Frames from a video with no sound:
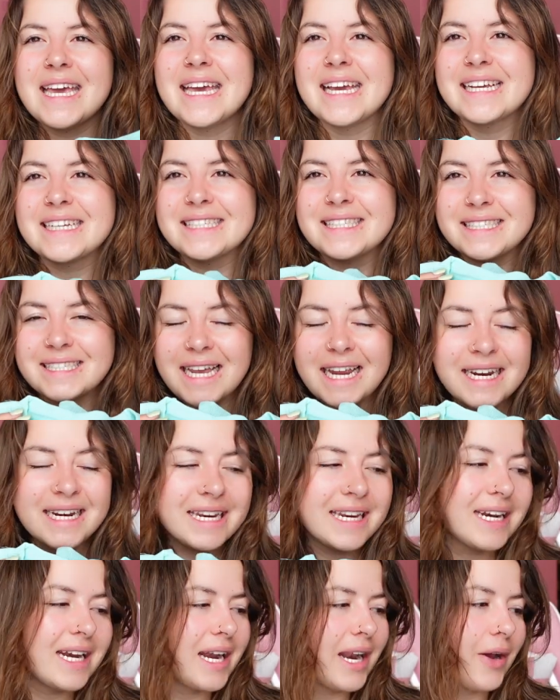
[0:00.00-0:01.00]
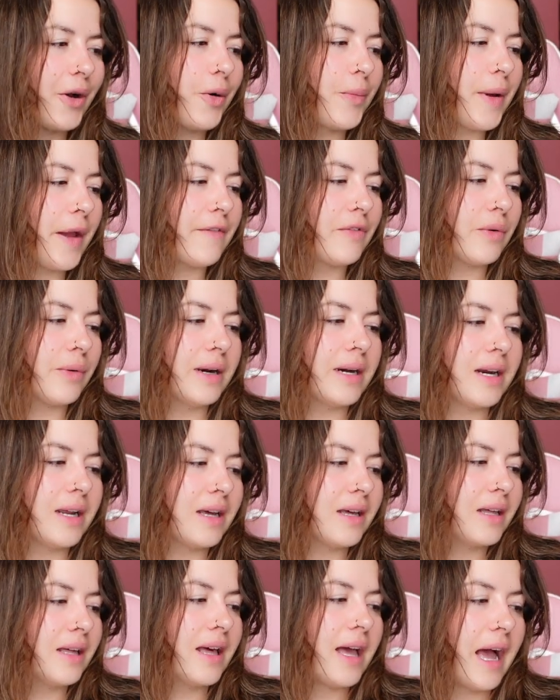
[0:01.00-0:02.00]
exciting, and I hope everyone
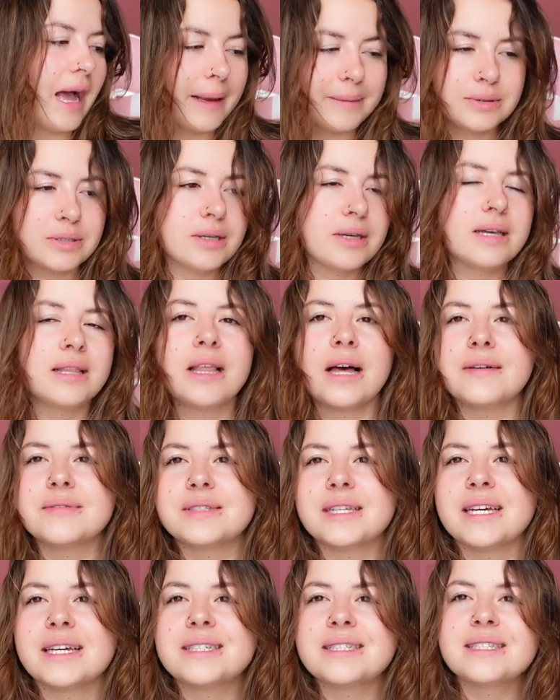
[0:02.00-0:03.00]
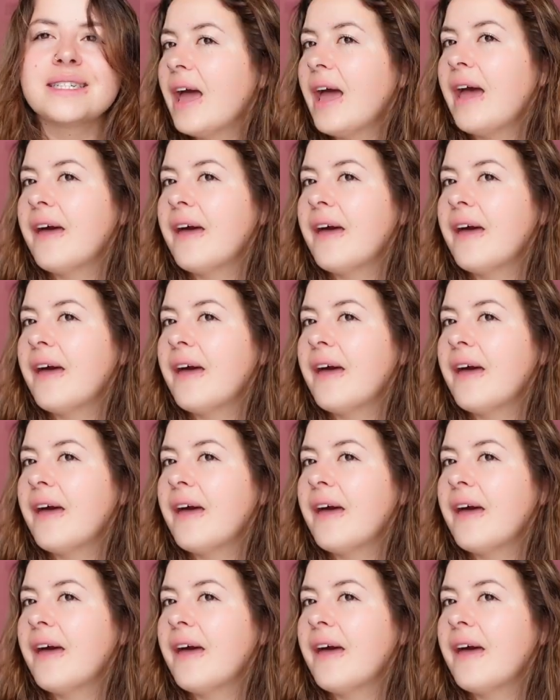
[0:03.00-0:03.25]
absolutely loves it.